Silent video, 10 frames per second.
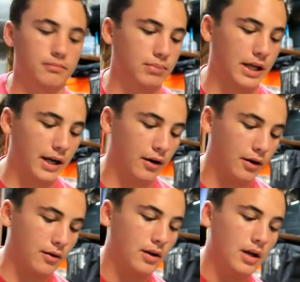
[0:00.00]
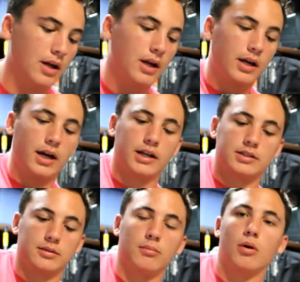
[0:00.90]
blade on it.
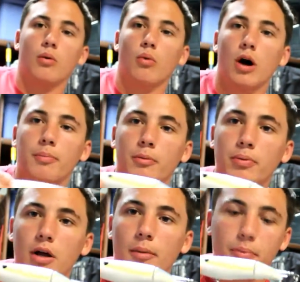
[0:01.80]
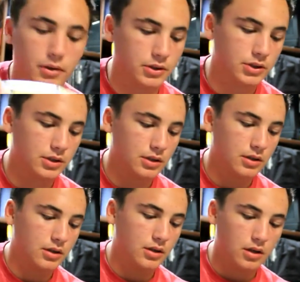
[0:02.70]
Got some whopper ploppers.
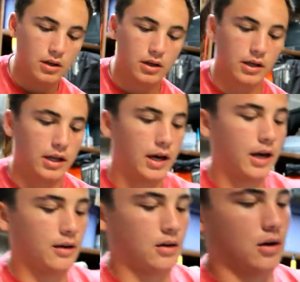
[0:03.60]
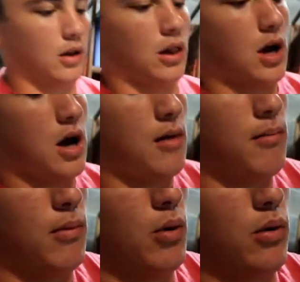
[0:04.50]
Got a
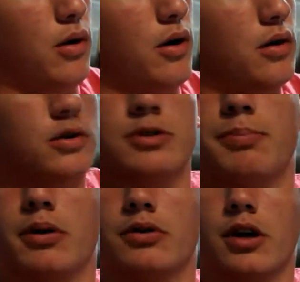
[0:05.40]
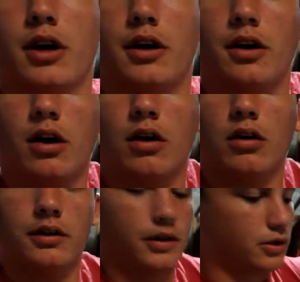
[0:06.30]
lot more spooks right here.
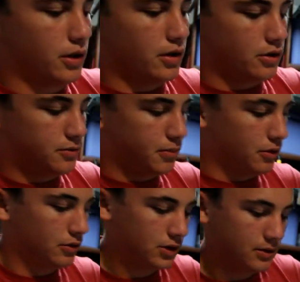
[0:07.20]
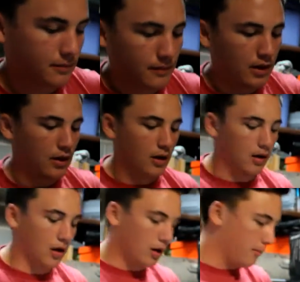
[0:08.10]
All of these right here are spooks.
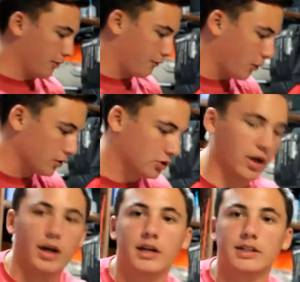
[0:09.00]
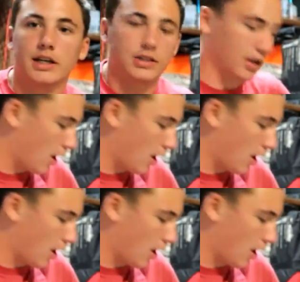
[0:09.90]
The fourth tray is actually